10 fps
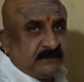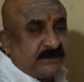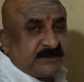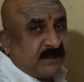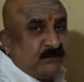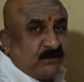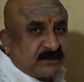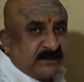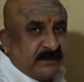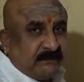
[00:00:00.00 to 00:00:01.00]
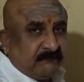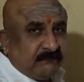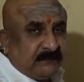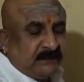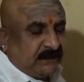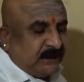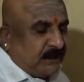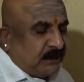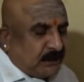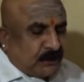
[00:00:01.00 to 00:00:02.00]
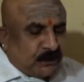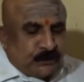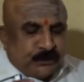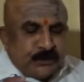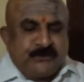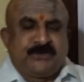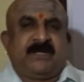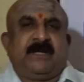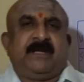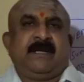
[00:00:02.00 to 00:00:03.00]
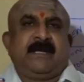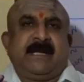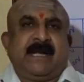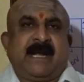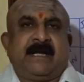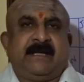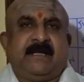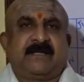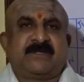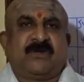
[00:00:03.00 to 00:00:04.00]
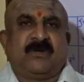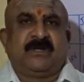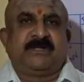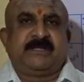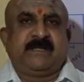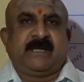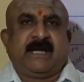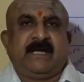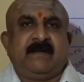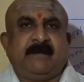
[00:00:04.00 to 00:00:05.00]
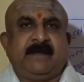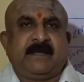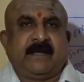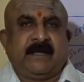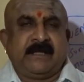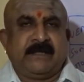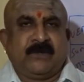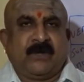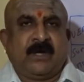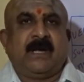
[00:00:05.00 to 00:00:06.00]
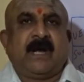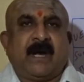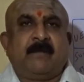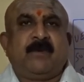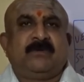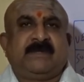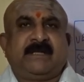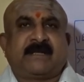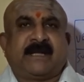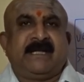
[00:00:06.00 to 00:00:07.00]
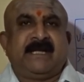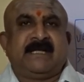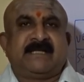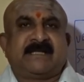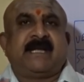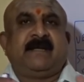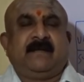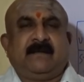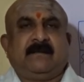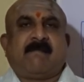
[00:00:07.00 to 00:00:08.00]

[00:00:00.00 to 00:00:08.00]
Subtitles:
Sun was there. Usually in Naadi Astrology, I'll be telling you all about the trinal sign.